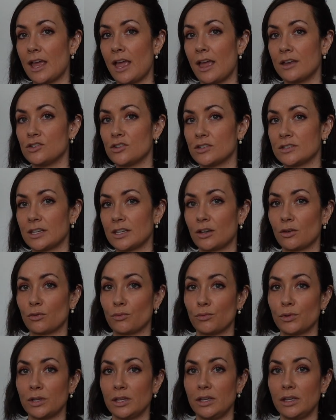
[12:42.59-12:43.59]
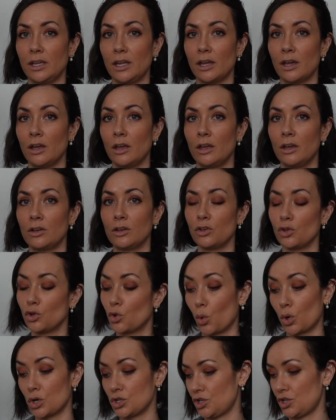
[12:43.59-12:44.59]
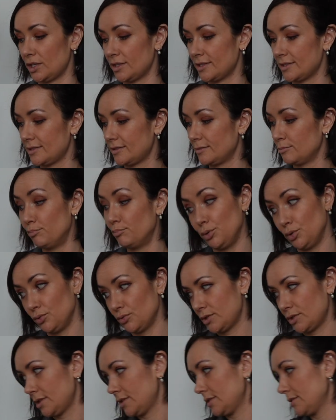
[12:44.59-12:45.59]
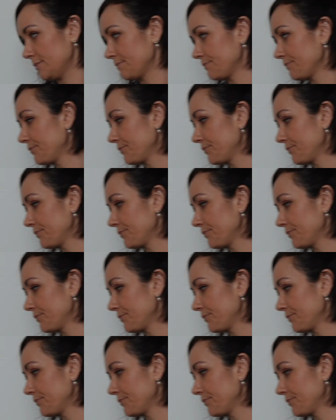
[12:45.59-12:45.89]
and just like a really gorgeous boot.